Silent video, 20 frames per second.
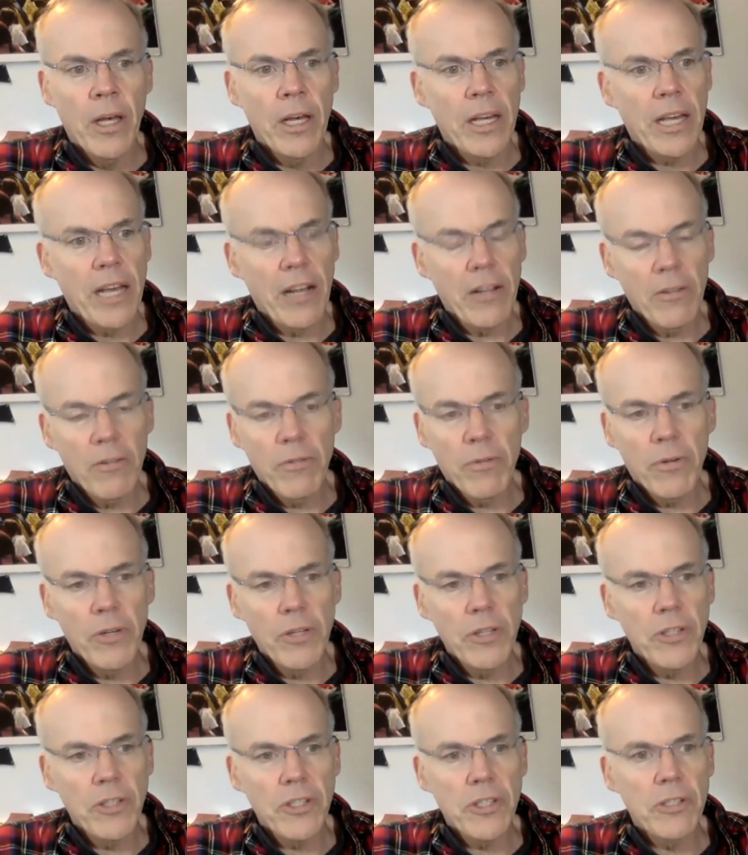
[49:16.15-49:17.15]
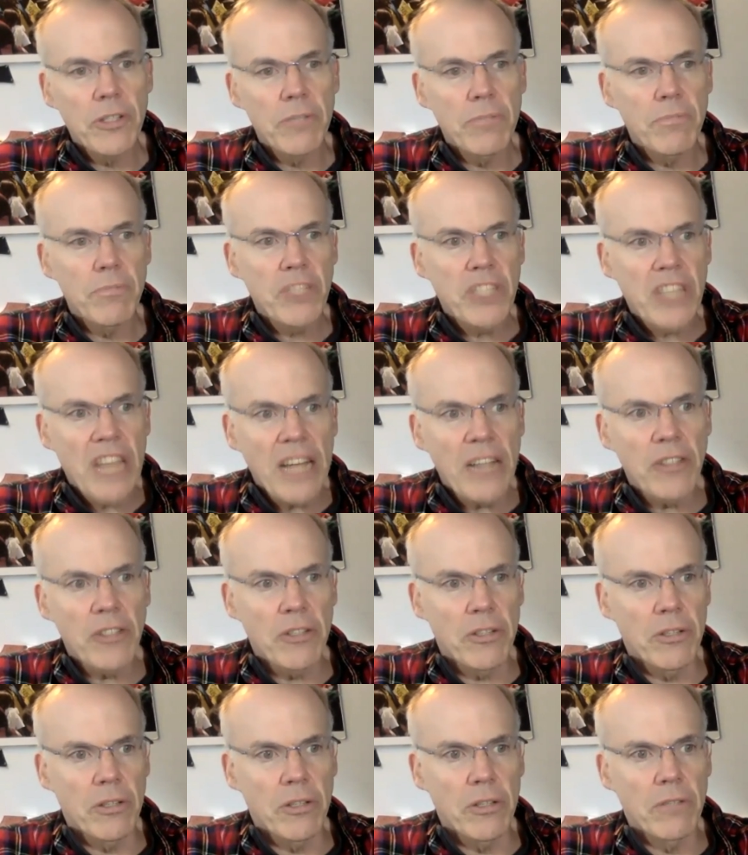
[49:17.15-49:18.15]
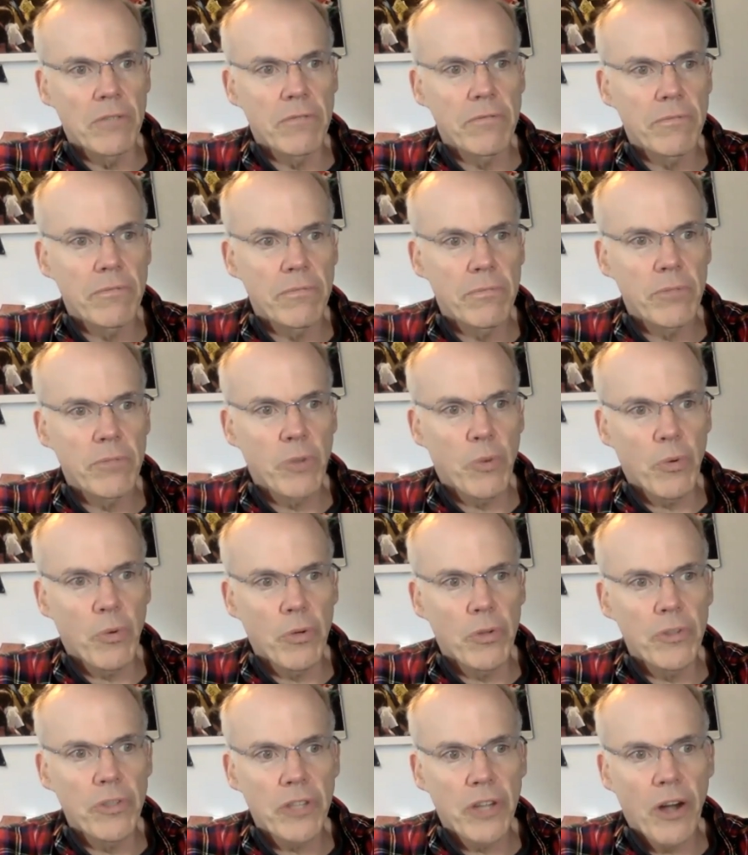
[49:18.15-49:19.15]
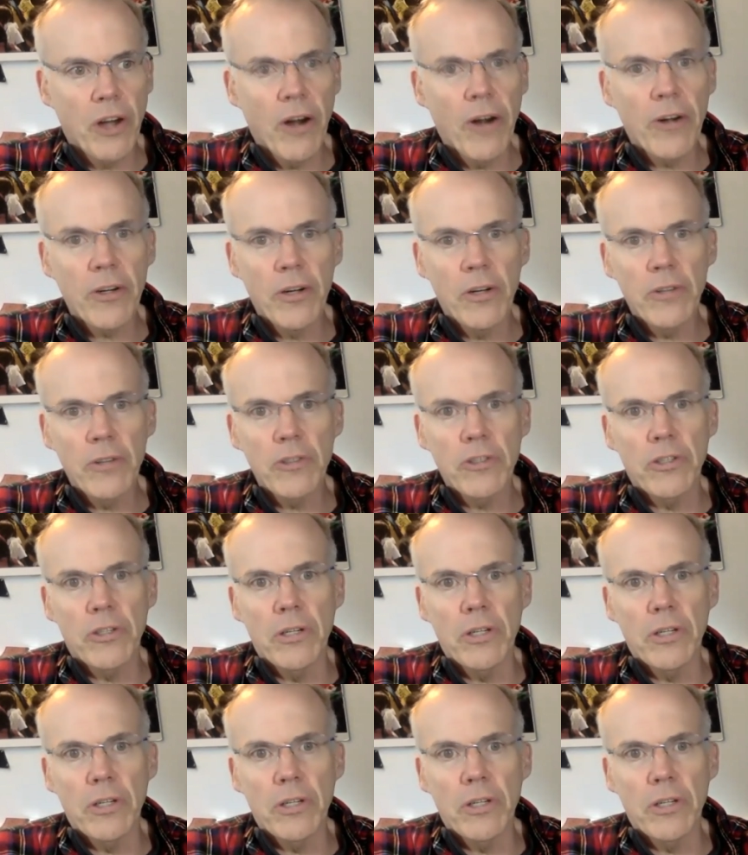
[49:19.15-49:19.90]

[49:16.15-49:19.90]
California is the center of the world's car culture.